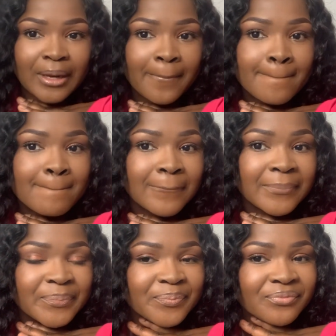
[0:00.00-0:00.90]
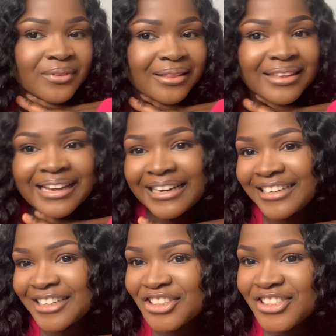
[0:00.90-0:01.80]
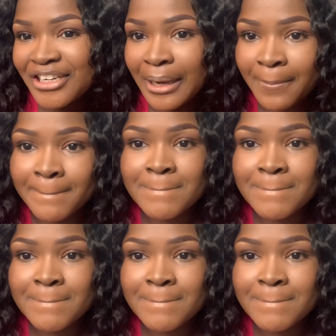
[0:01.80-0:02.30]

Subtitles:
I did a good job.